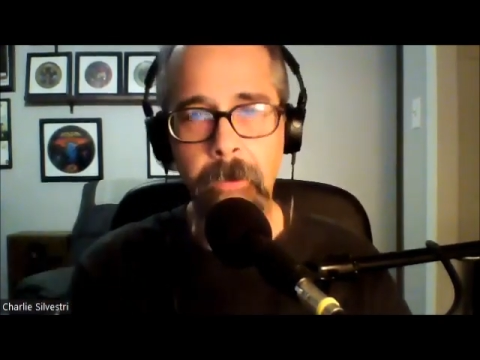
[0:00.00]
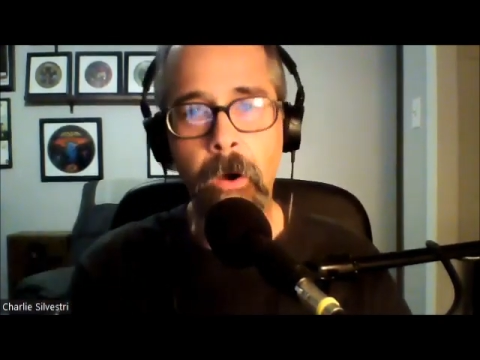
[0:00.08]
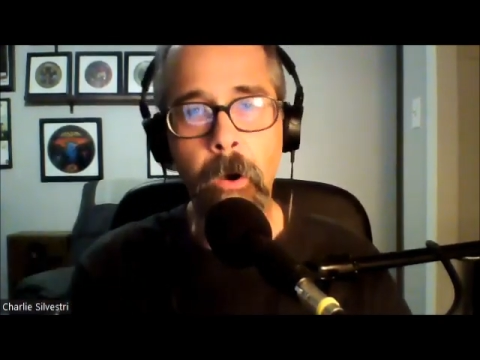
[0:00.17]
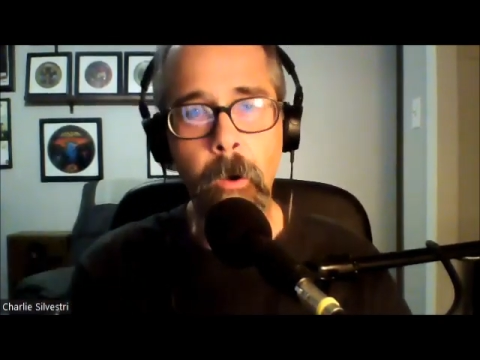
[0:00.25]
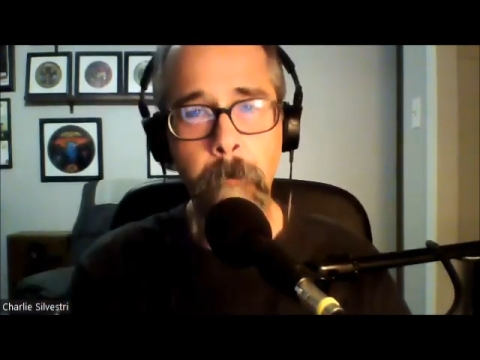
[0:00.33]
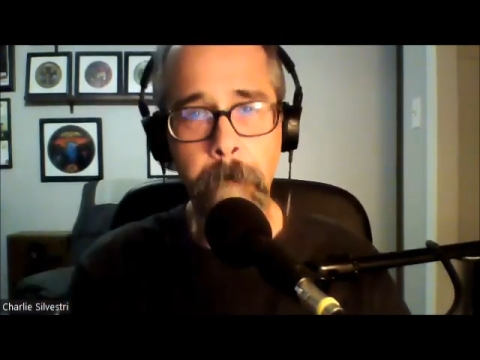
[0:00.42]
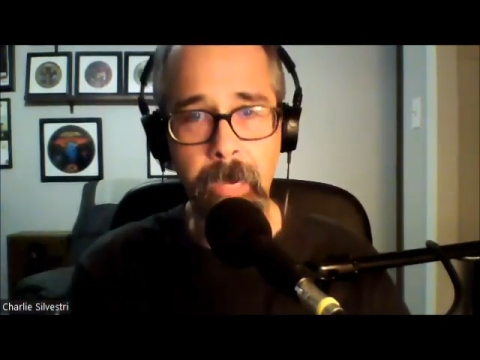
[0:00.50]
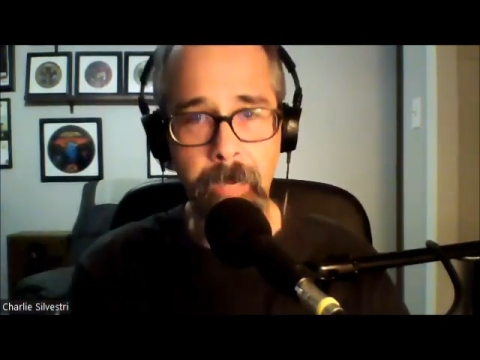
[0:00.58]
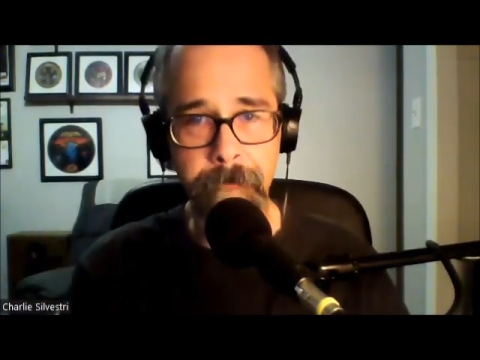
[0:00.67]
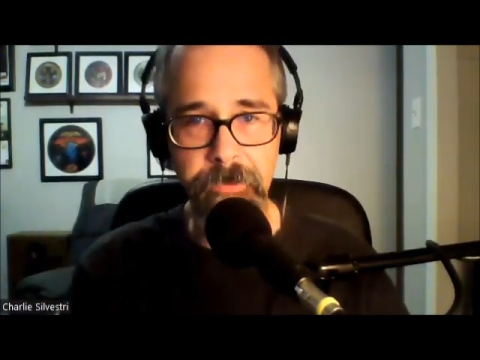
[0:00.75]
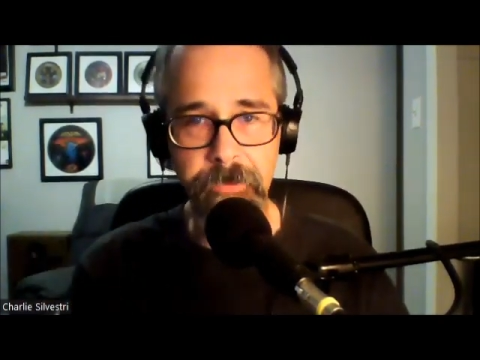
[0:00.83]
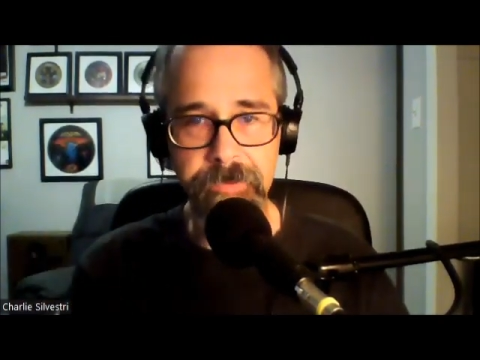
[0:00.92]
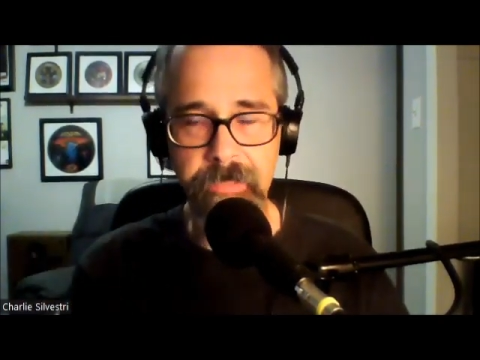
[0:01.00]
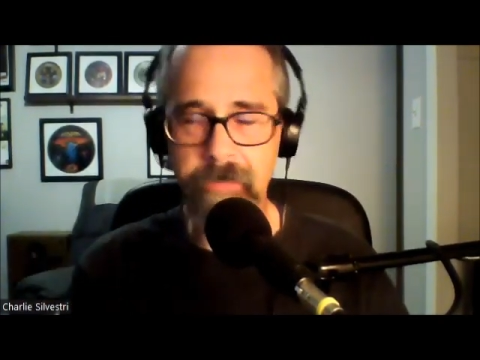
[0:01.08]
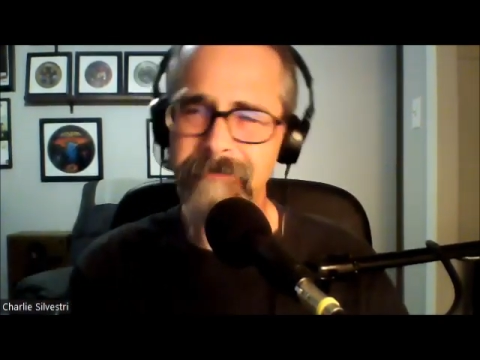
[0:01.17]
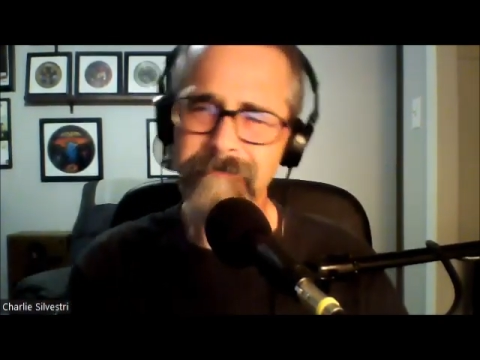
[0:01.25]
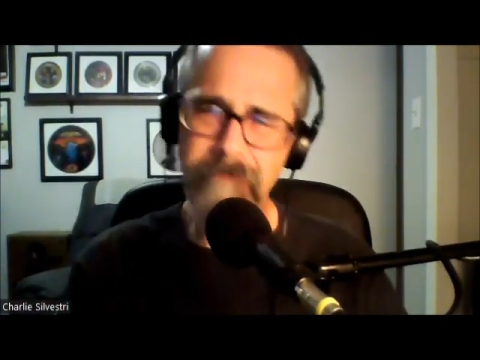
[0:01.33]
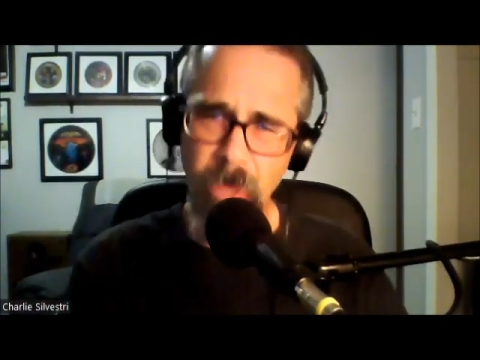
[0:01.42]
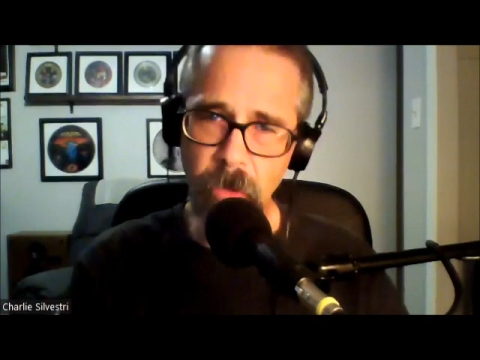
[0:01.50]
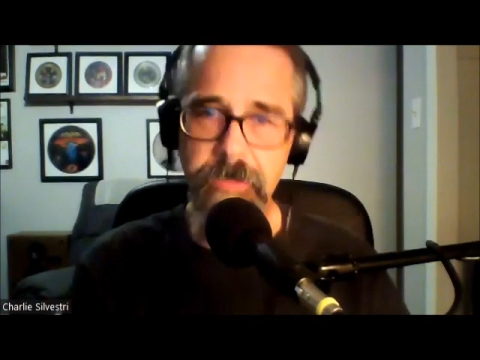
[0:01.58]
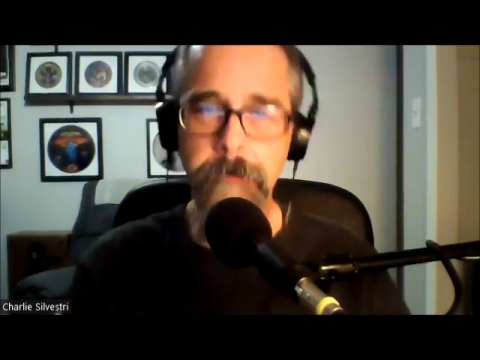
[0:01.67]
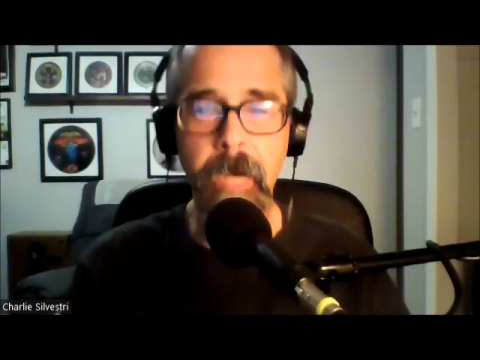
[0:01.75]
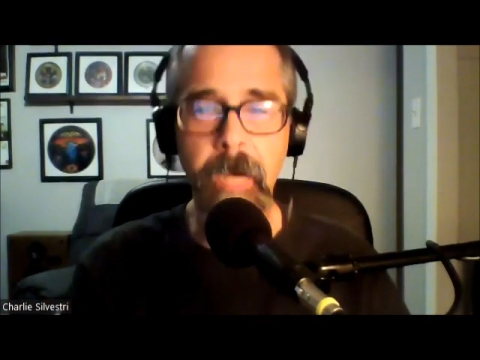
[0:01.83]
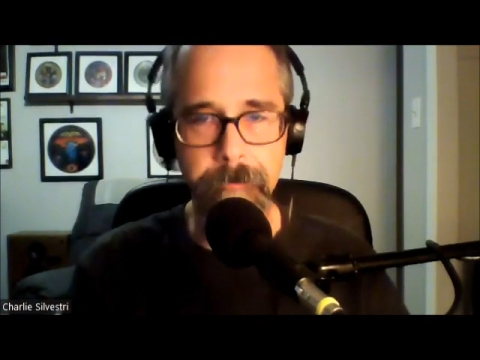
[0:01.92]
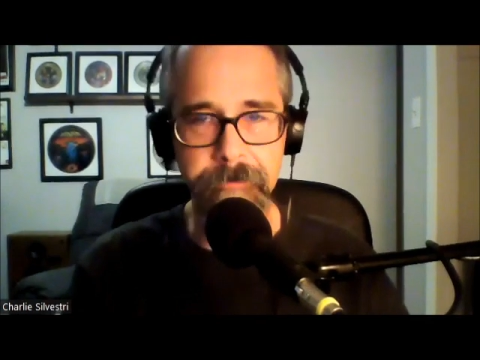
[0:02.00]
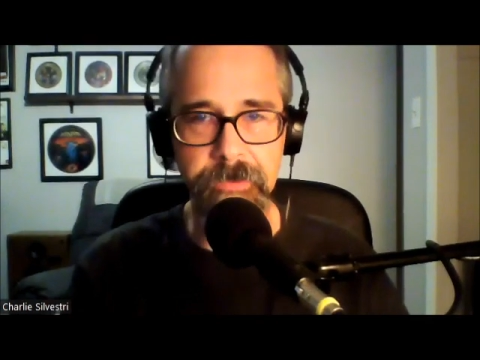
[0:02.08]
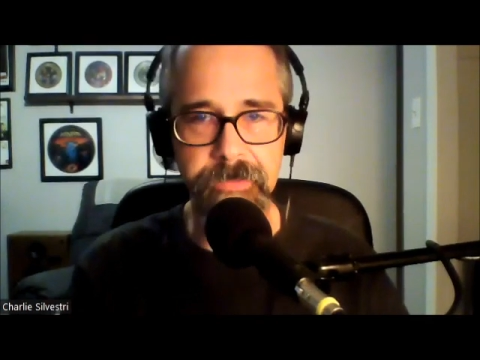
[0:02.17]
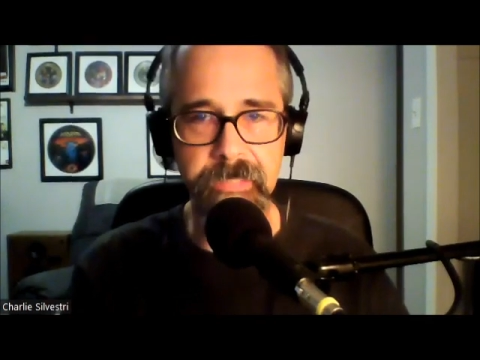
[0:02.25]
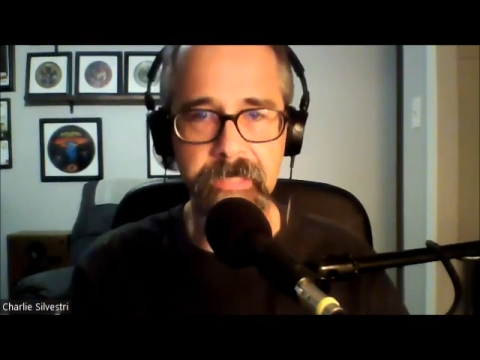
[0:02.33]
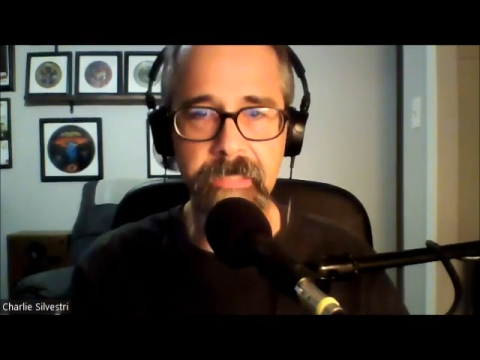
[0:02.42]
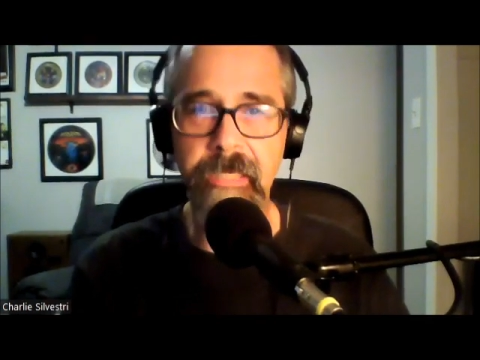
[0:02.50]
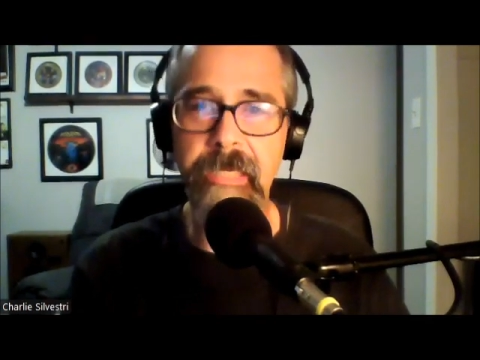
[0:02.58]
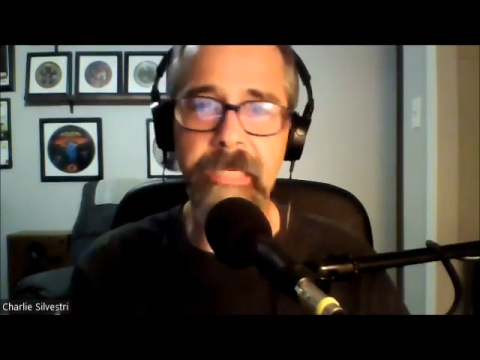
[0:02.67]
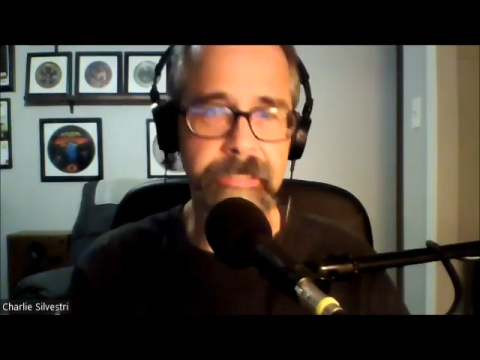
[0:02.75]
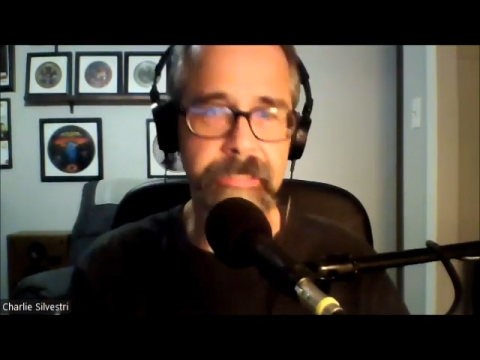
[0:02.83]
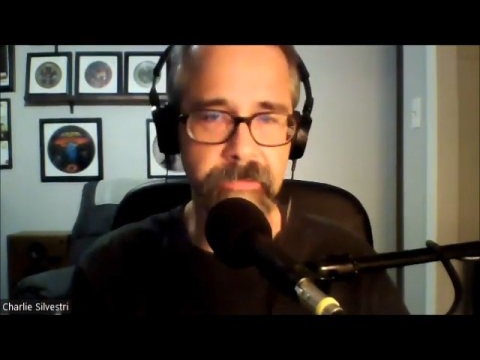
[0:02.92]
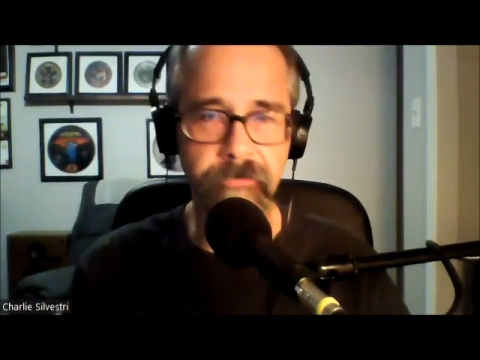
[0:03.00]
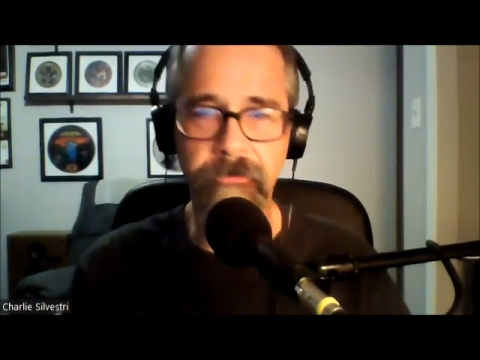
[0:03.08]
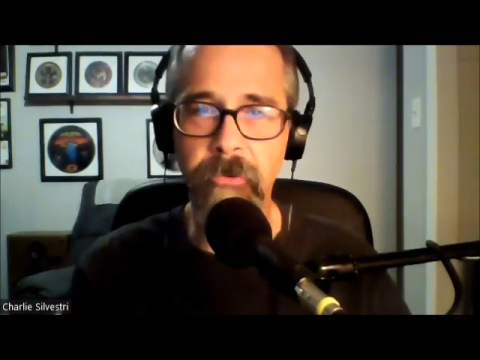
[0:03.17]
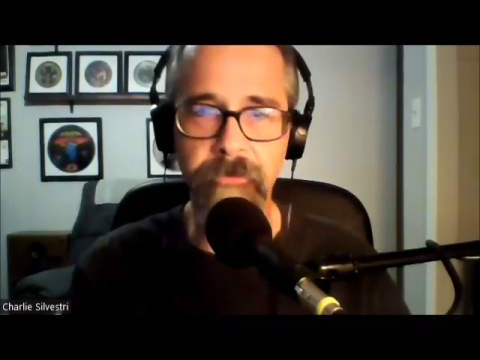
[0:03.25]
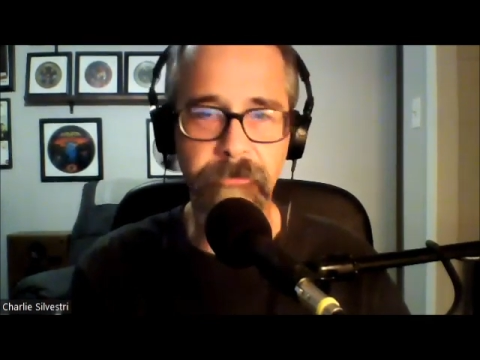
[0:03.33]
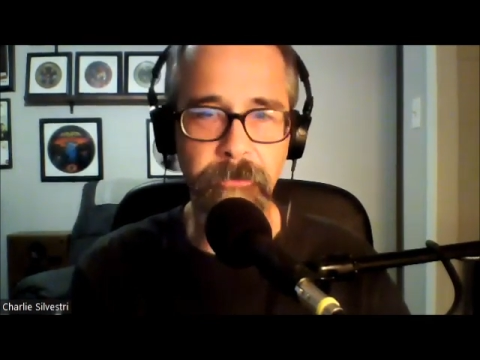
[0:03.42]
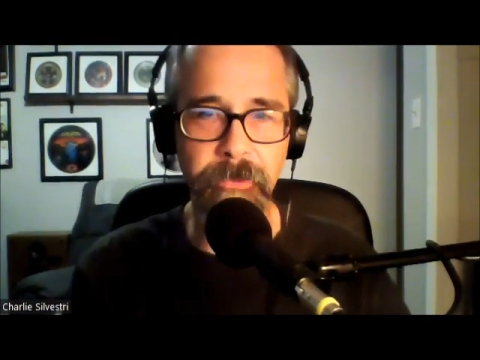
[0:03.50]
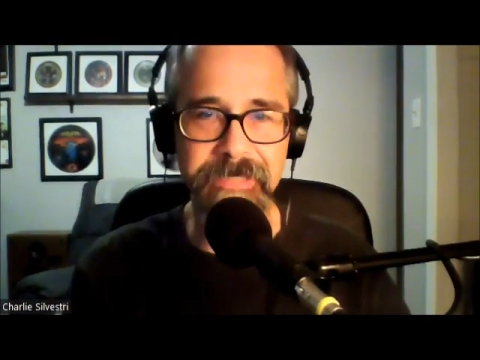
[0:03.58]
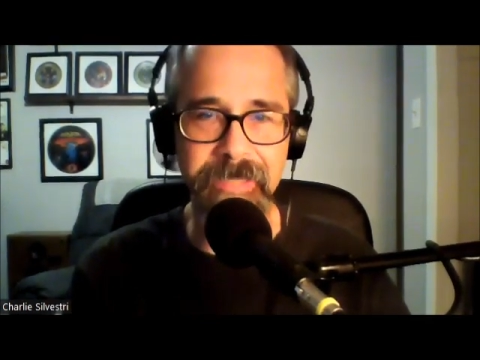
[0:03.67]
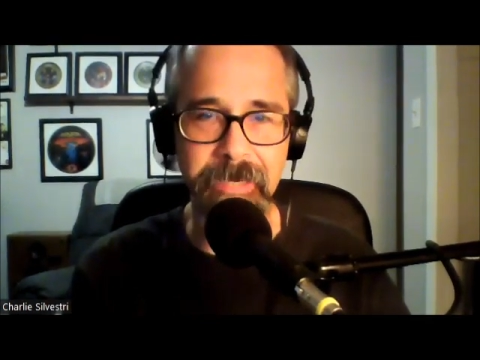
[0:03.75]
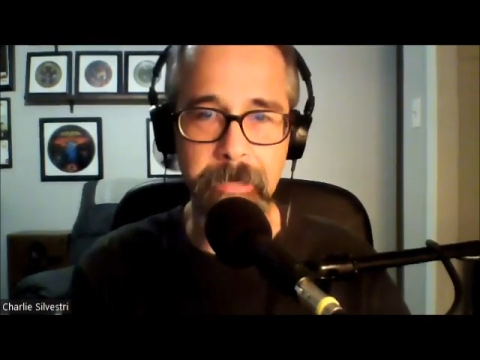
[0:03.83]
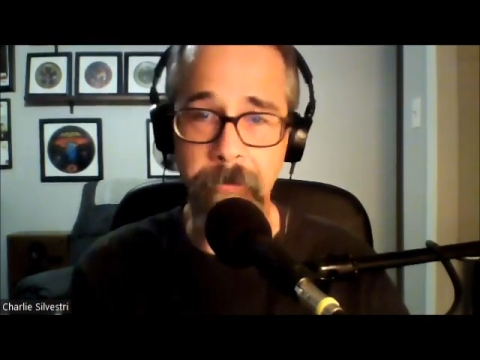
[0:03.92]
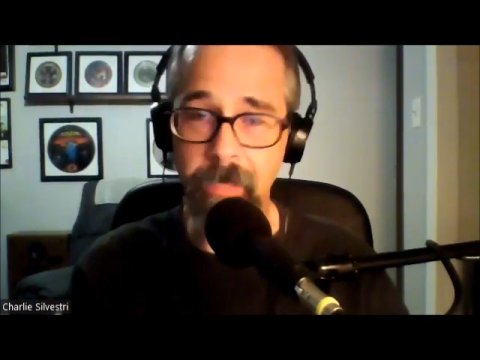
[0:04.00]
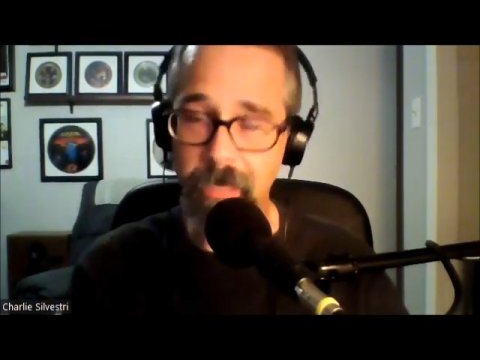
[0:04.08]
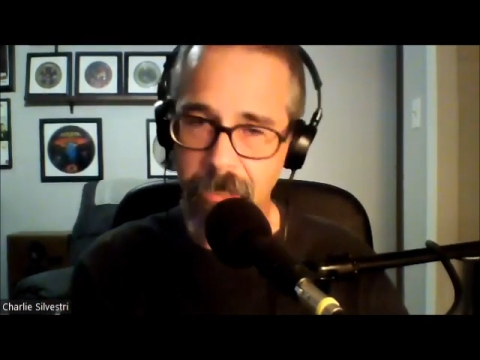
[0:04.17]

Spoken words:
All pop music, most pop music is in 4/4 time.